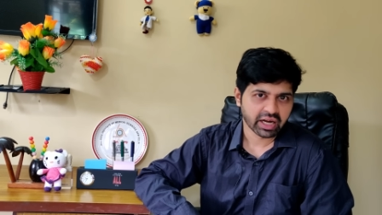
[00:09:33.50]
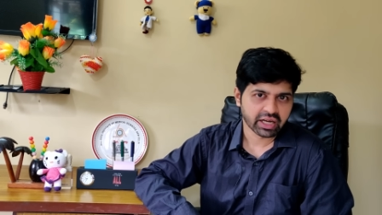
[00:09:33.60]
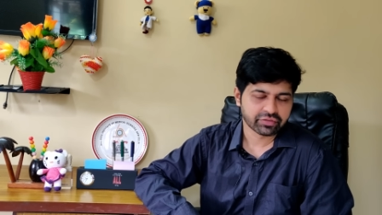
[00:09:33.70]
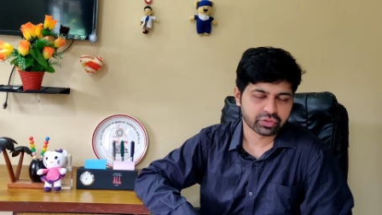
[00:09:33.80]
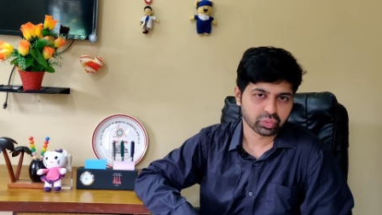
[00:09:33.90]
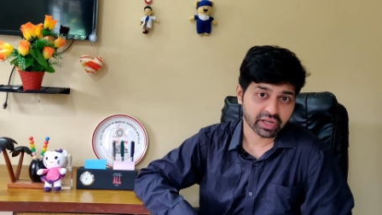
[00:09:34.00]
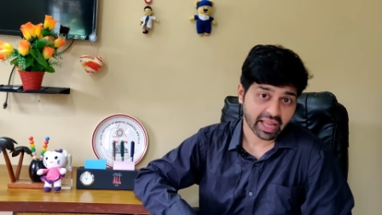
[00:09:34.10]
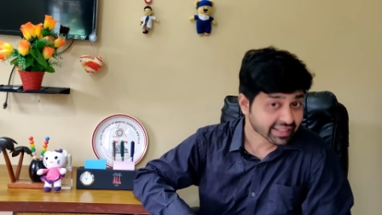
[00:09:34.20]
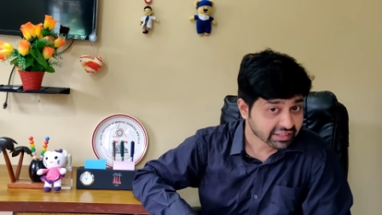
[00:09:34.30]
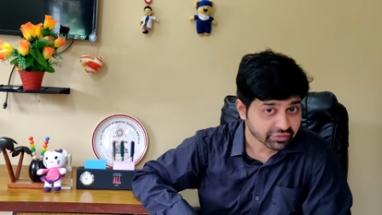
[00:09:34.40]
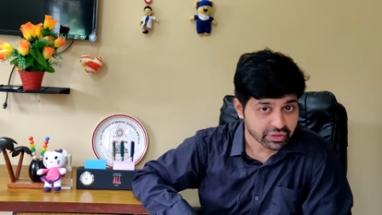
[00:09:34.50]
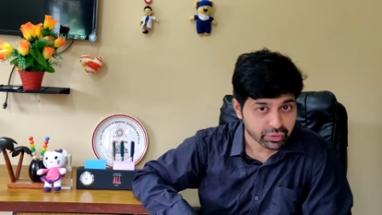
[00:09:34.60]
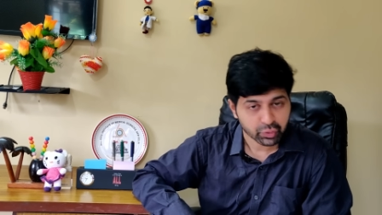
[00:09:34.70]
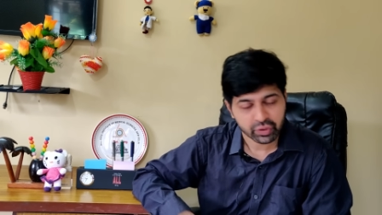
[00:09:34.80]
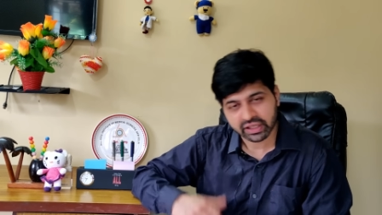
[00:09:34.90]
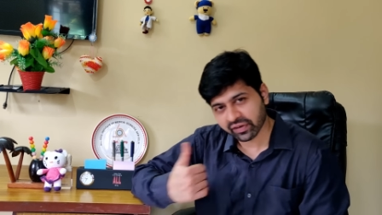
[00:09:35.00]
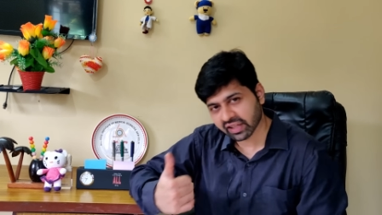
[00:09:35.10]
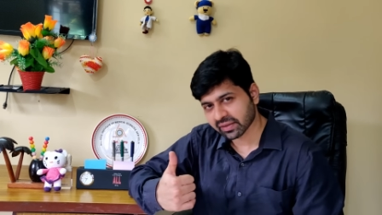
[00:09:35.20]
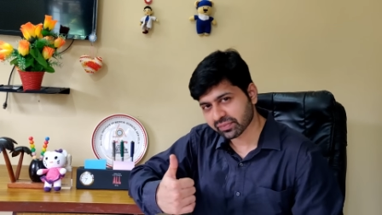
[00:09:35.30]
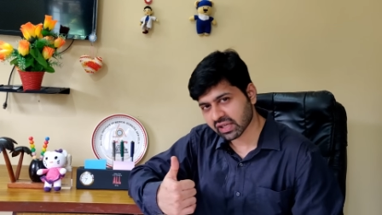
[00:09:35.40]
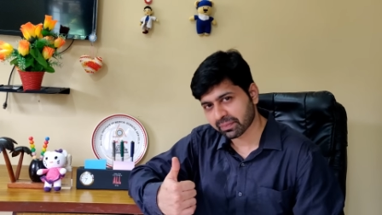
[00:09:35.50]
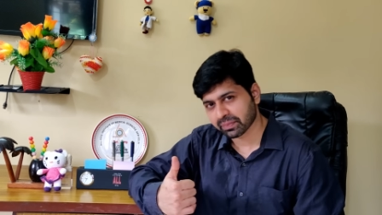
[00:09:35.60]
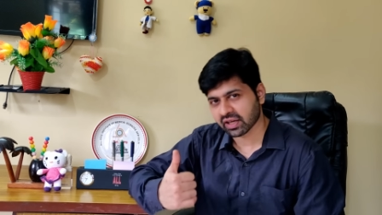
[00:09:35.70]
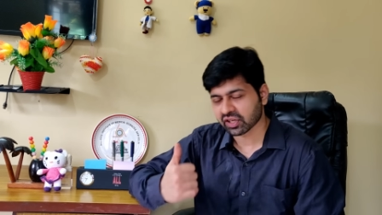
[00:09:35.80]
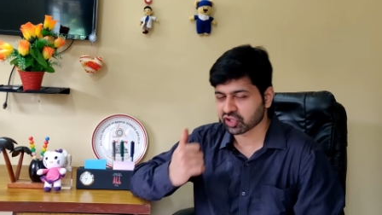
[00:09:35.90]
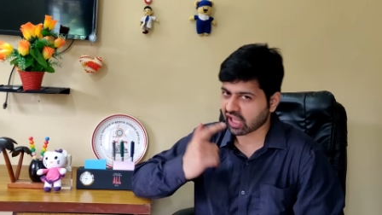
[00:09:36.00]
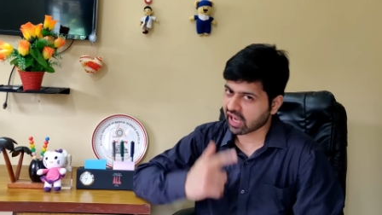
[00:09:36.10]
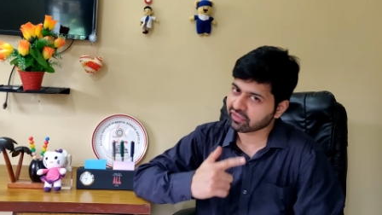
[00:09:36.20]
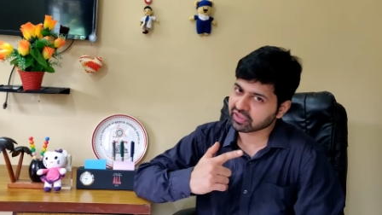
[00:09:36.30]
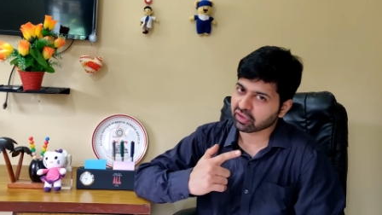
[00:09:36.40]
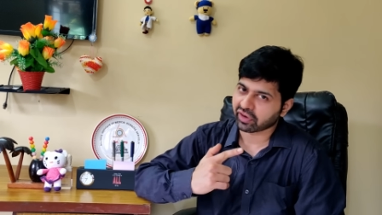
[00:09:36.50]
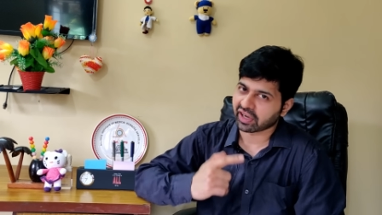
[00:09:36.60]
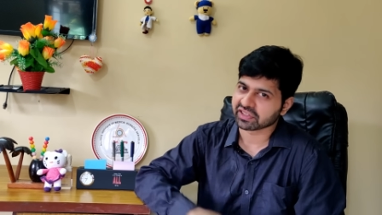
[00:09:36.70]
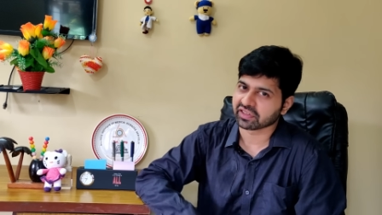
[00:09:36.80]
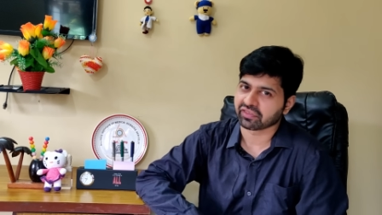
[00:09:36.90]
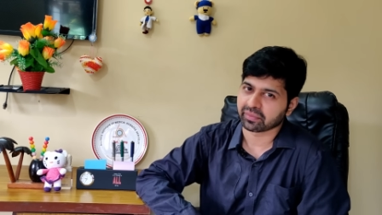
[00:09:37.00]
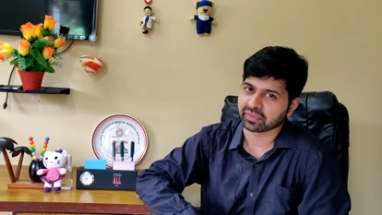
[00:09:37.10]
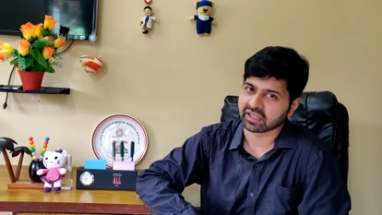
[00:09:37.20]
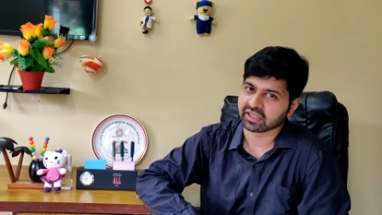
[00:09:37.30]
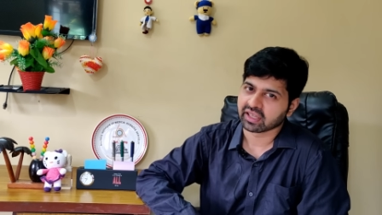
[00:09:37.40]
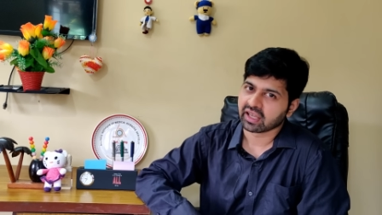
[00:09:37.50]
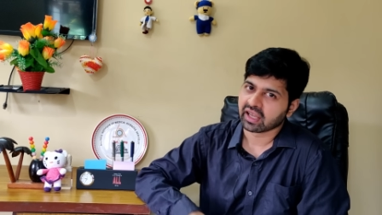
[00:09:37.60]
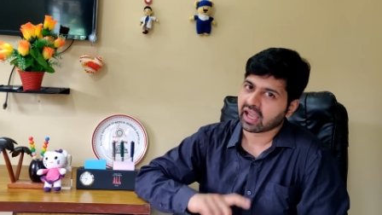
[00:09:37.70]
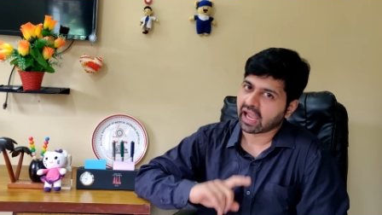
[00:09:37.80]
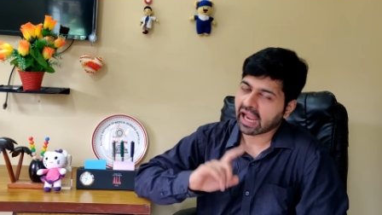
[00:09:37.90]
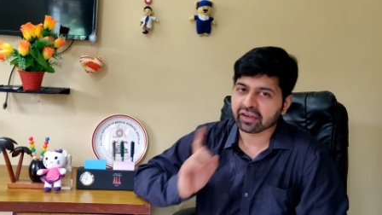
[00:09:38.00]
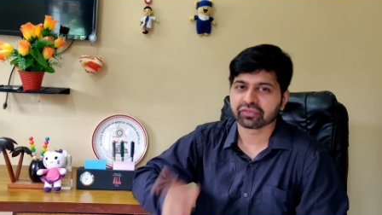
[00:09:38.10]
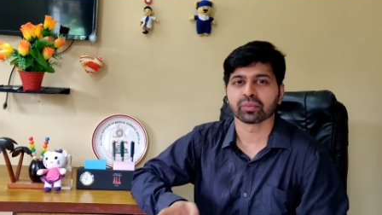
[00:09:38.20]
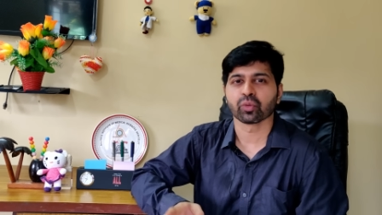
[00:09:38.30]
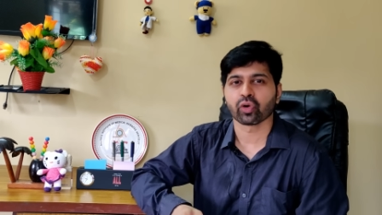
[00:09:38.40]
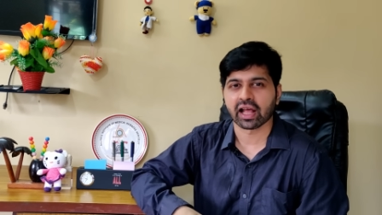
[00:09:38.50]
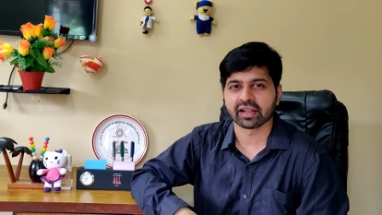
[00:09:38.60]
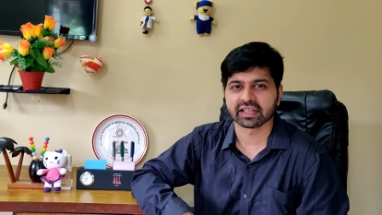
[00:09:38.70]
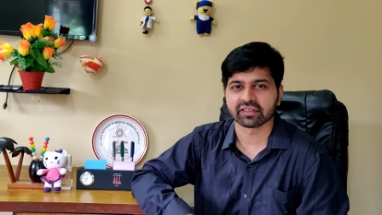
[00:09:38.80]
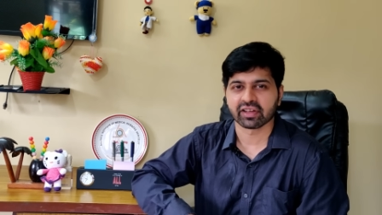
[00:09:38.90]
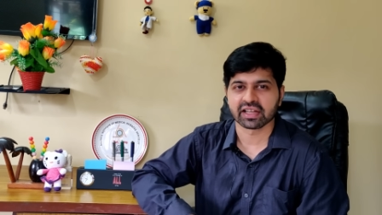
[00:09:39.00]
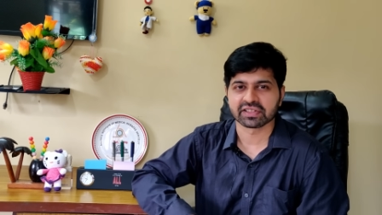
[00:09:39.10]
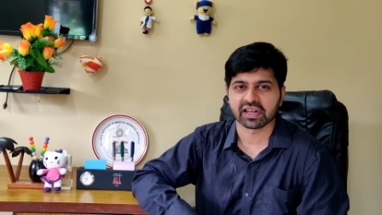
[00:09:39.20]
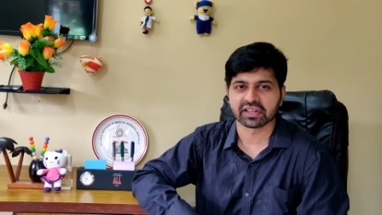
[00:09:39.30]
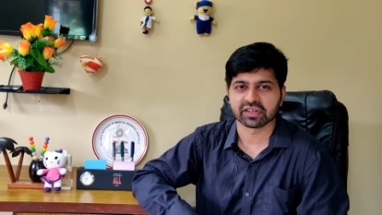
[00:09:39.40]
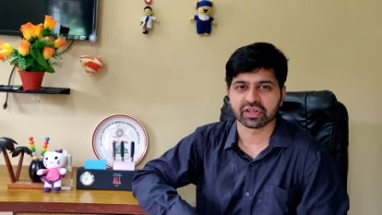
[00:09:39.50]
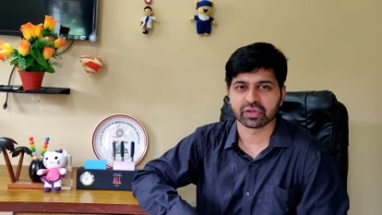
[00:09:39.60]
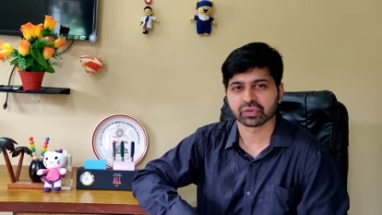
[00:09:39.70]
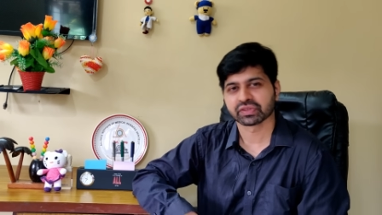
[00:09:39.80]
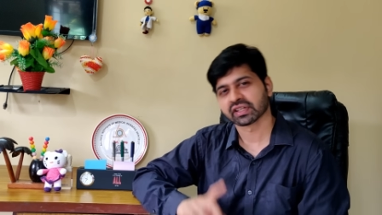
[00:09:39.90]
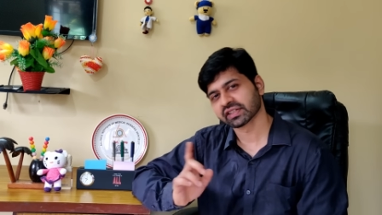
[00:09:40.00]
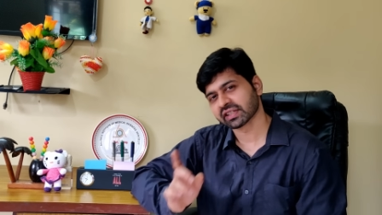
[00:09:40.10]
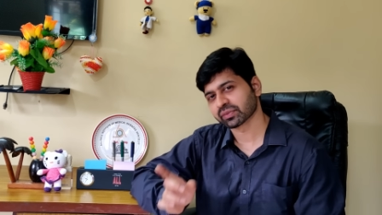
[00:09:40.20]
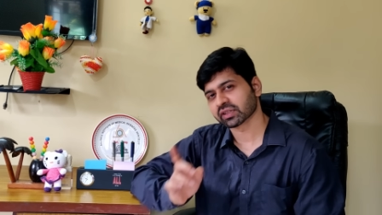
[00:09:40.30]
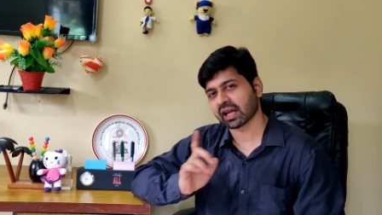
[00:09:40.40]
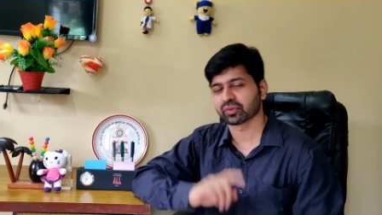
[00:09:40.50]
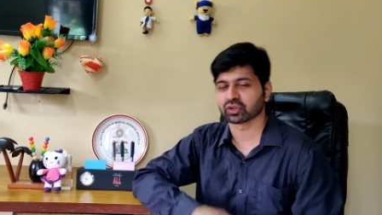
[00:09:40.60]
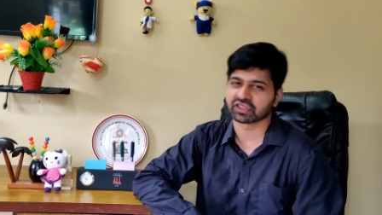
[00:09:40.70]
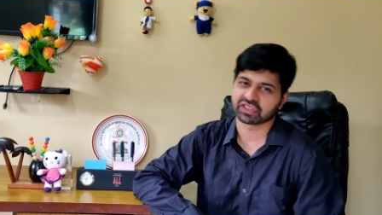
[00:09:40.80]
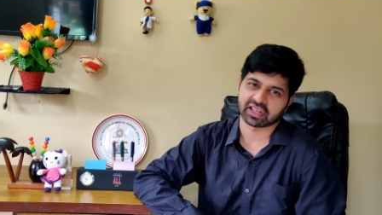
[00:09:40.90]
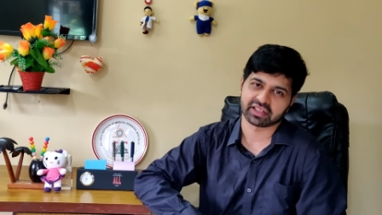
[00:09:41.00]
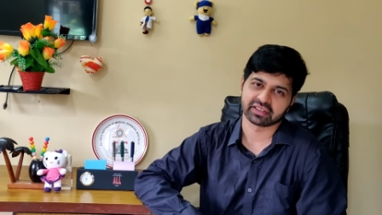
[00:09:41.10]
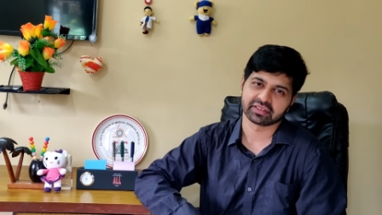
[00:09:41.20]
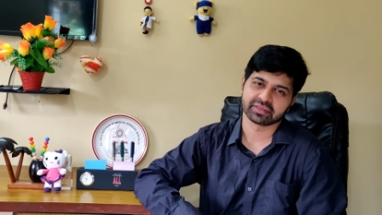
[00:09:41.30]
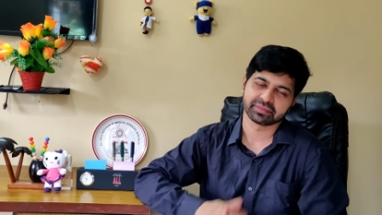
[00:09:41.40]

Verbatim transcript: and if you like the video, give it a thumbs up, share it with your friends and family, and for more health and wellness related videos, subscribe to this channel.